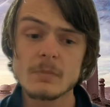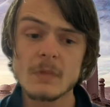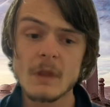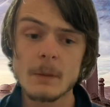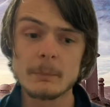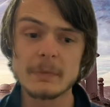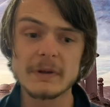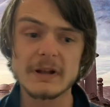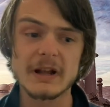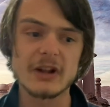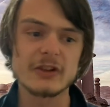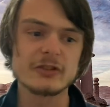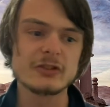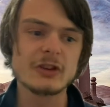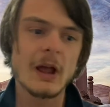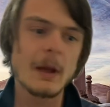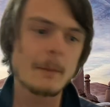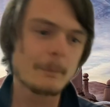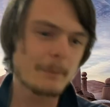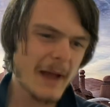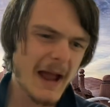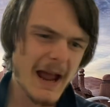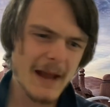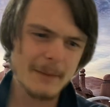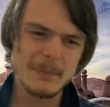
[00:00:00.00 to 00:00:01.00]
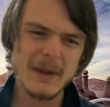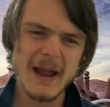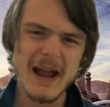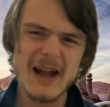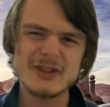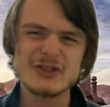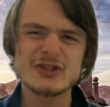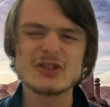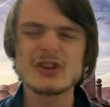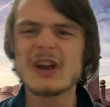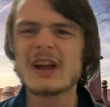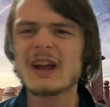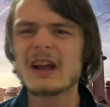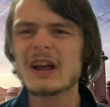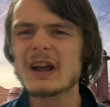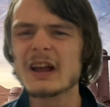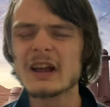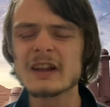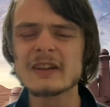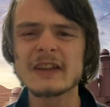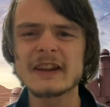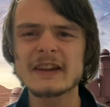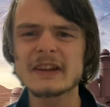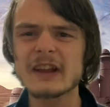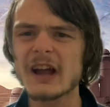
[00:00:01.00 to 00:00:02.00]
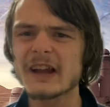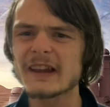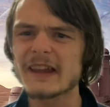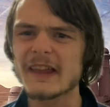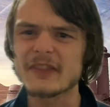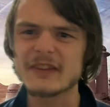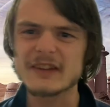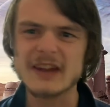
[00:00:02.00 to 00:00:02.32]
because Bad Batch, again,